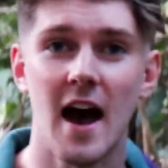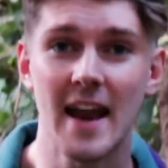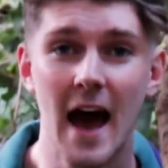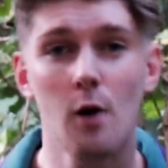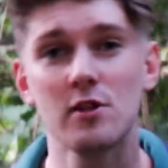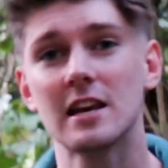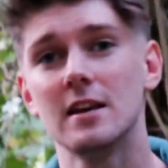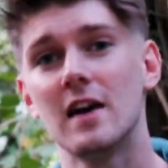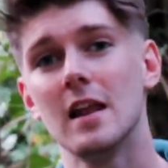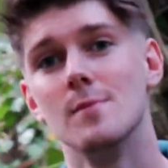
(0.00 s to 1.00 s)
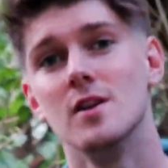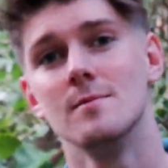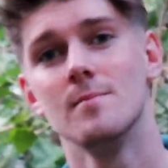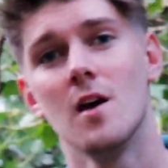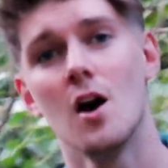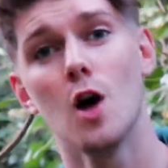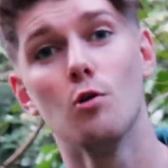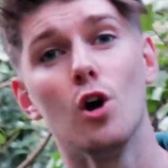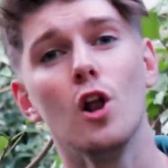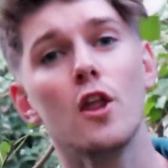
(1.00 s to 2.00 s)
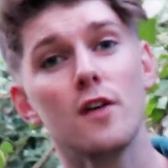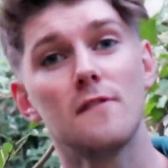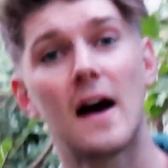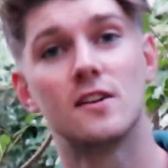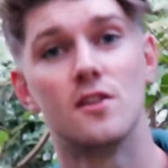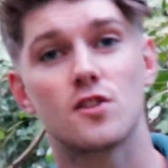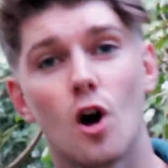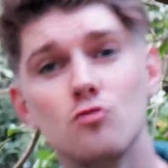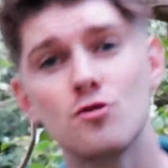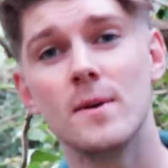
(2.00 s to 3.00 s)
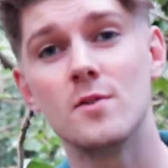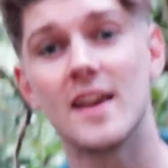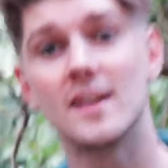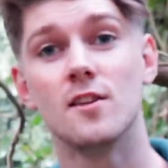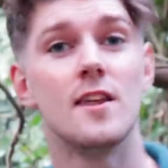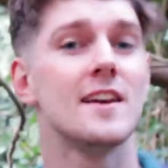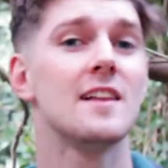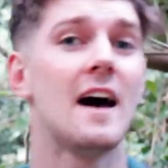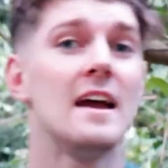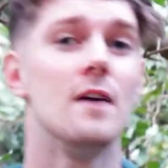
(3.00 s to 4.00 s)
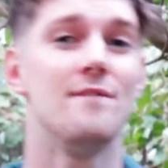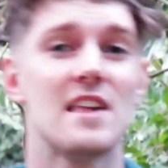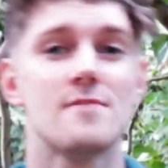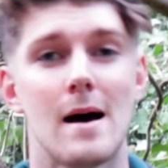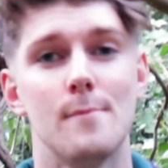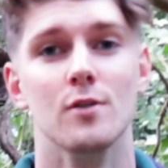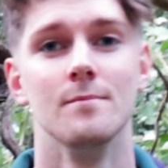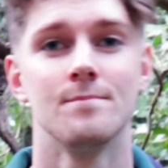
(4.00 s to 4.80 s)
and housing development are all other factors contributing to the decline of this mammal.